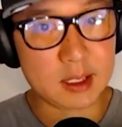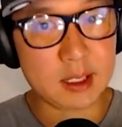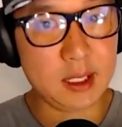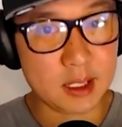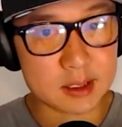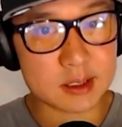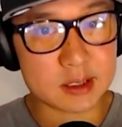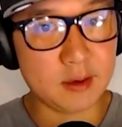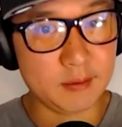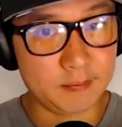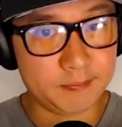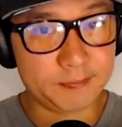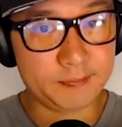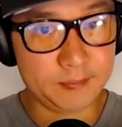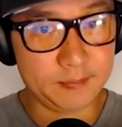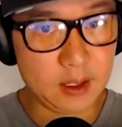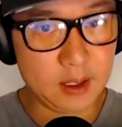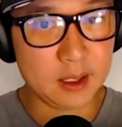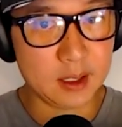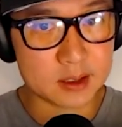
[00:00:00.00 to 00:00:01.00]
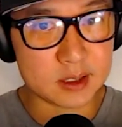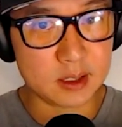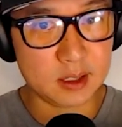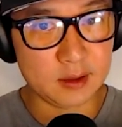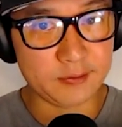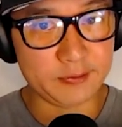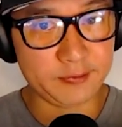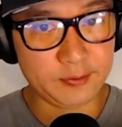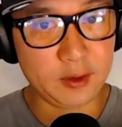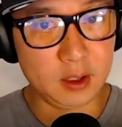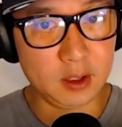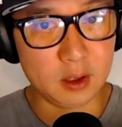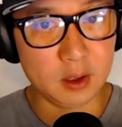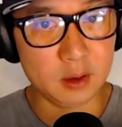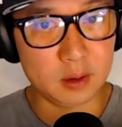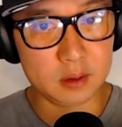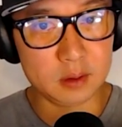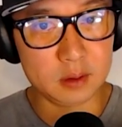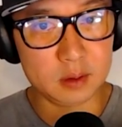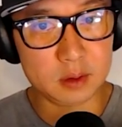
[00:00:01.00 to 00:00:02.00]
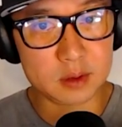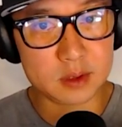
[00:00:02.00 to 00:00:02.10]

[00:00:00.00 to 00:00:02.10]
he has a he has enough you know